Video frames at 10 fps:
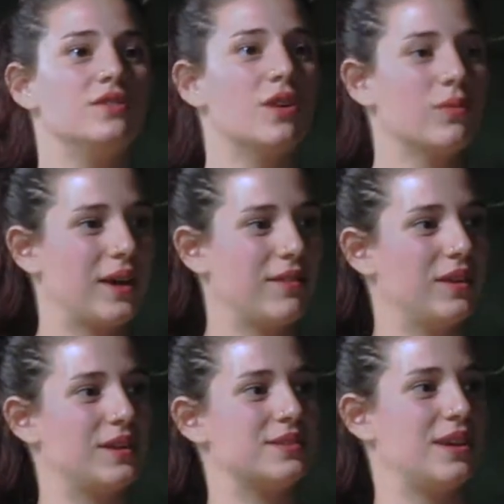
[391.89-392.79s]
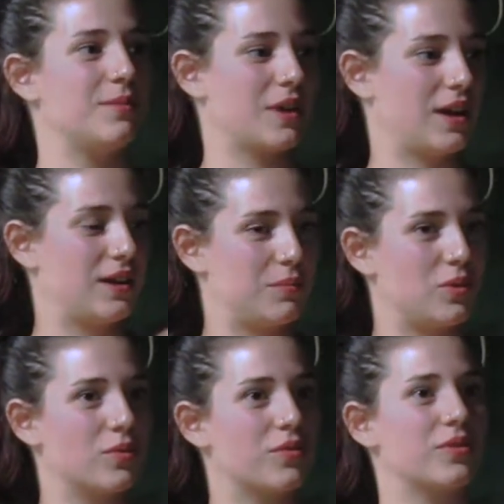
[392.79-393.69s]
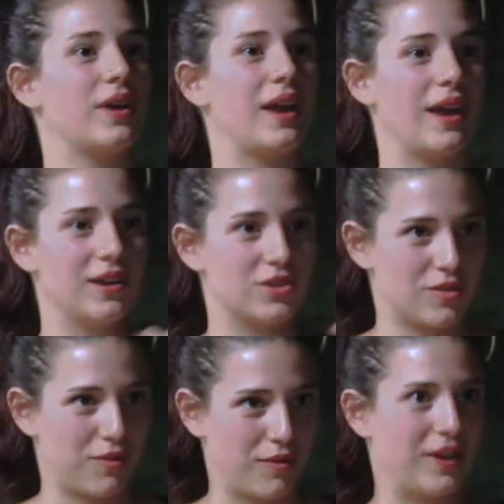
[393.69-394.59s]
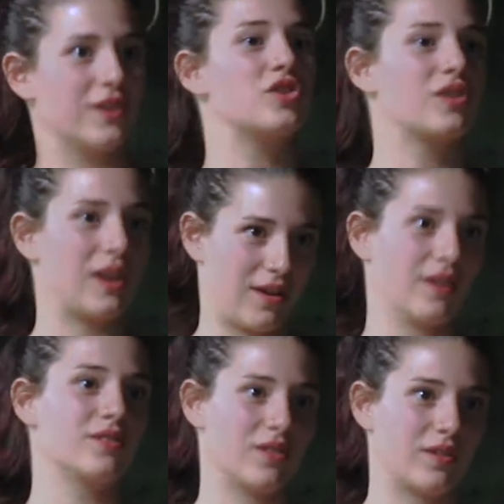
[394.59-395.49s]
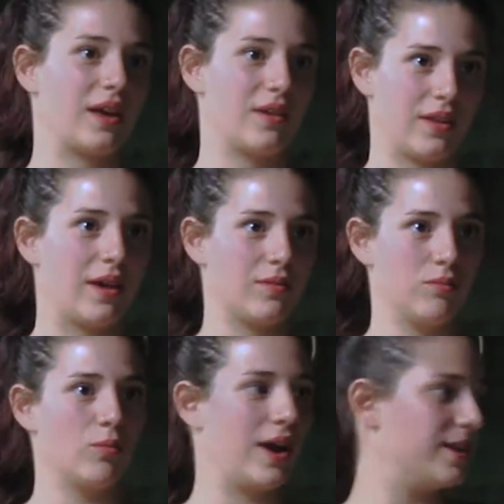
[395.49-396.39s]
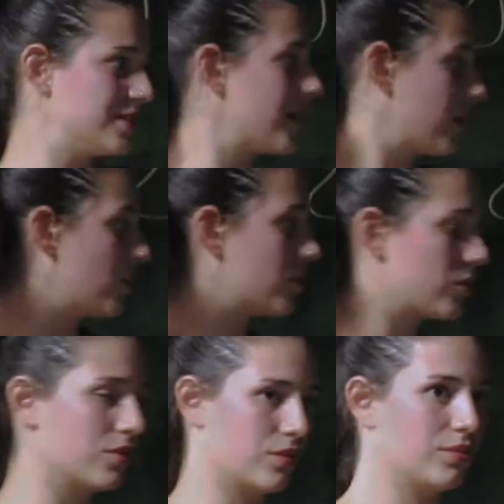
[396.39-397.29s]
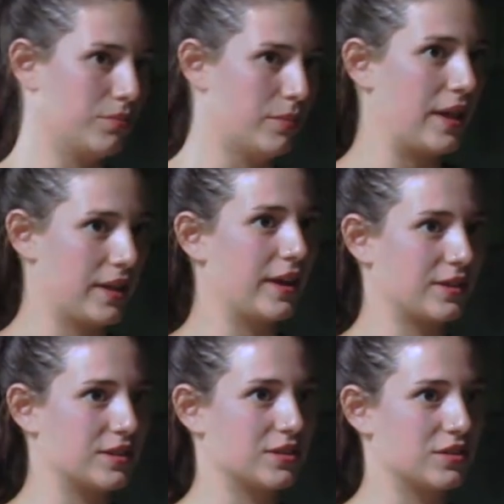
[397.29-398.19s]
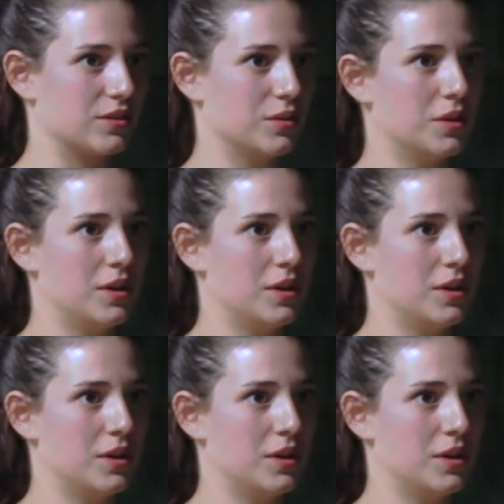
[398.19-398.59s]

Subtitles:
don't have that same kind of beautiful aged, finished character that wines that go through malolactic do.